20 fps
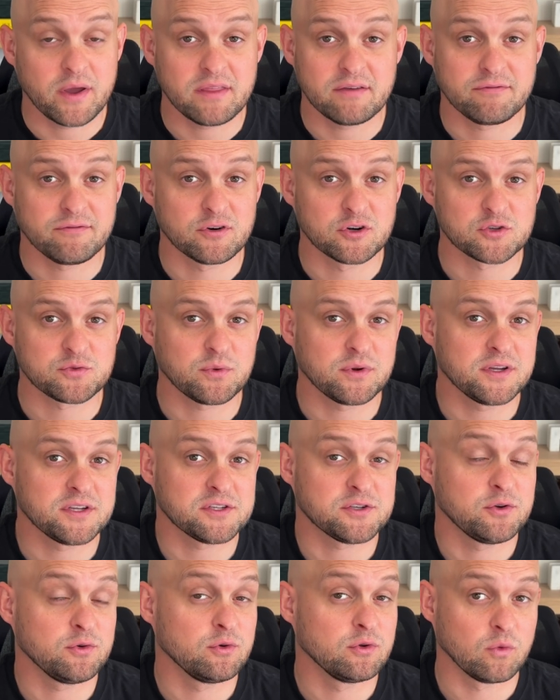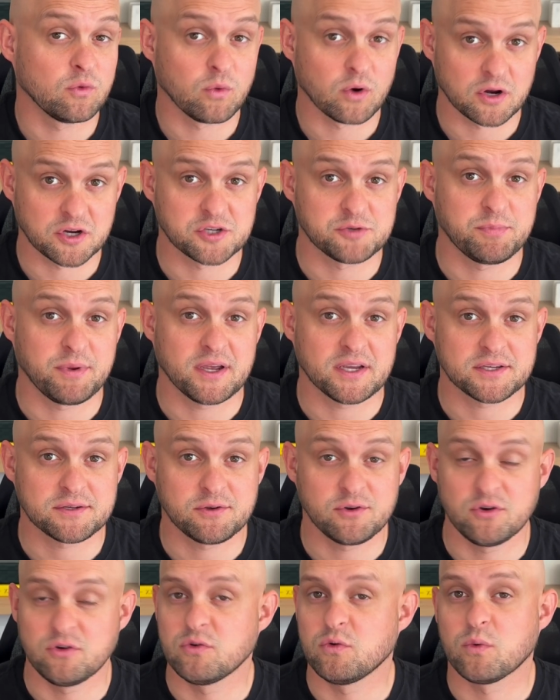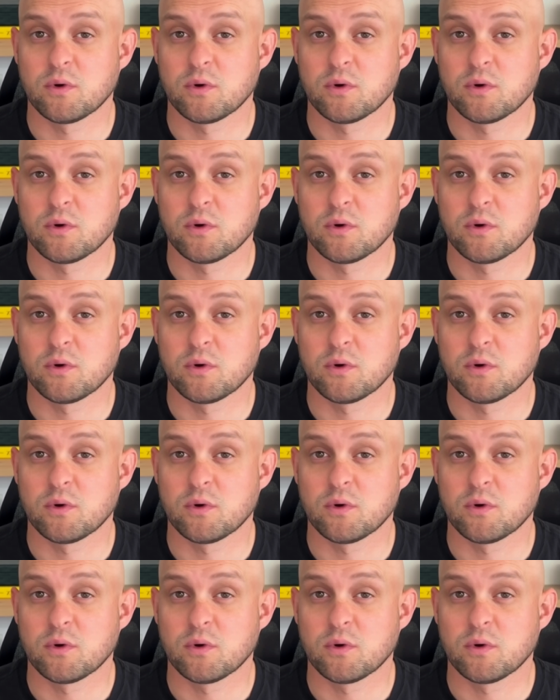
The first one is Google Workspace. Google